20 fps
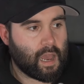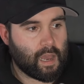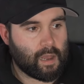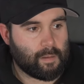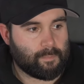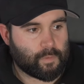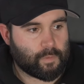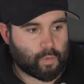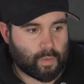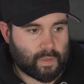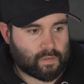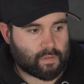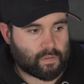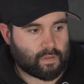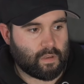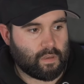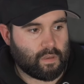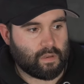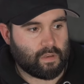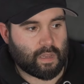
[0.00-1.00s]

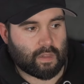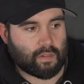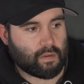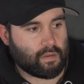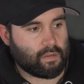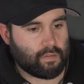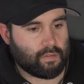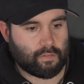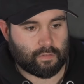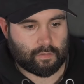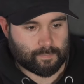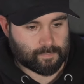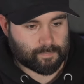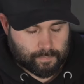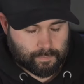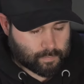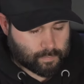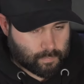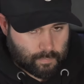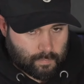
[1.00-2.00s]
Switzerland, Netherlands,
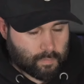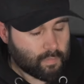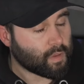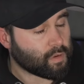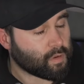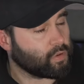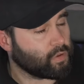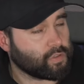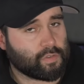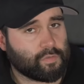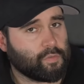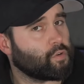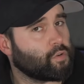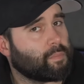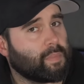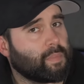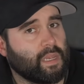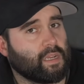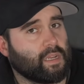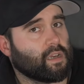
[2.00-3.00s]
loads of
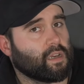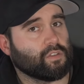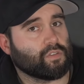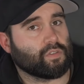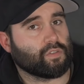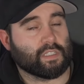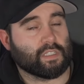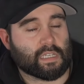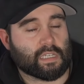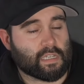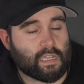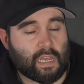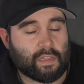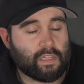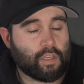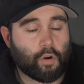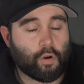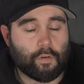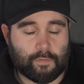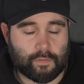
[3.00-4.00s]
European countries, and
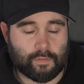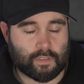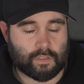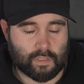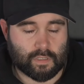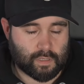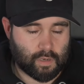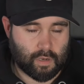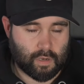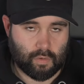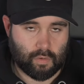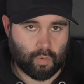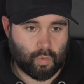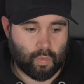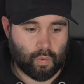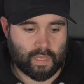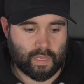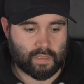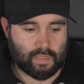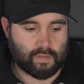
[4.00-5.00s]
the offers are
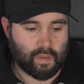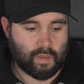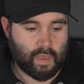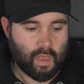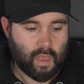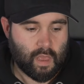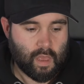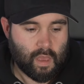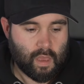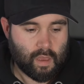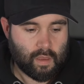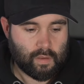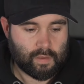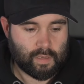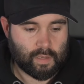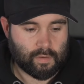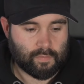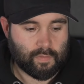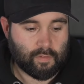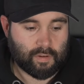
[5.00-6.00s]
always,
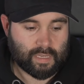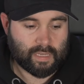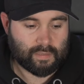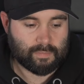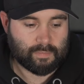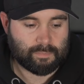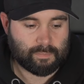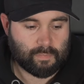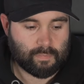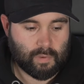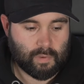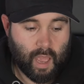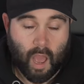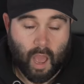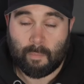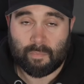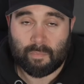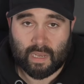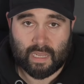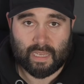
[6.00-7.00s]
very like
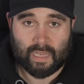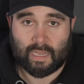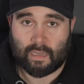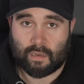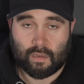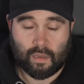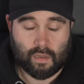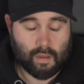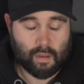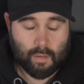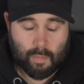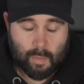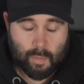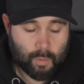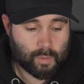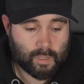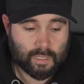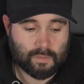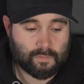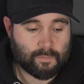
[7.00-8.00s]
humbling, and I'm
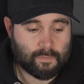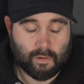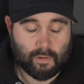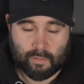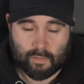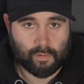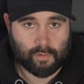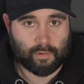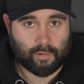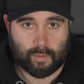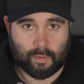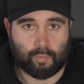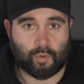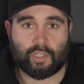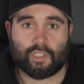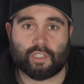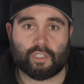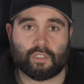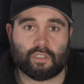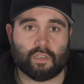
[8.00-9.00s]
always very, very
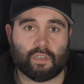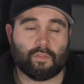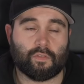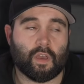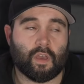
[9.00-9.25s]
appreciative.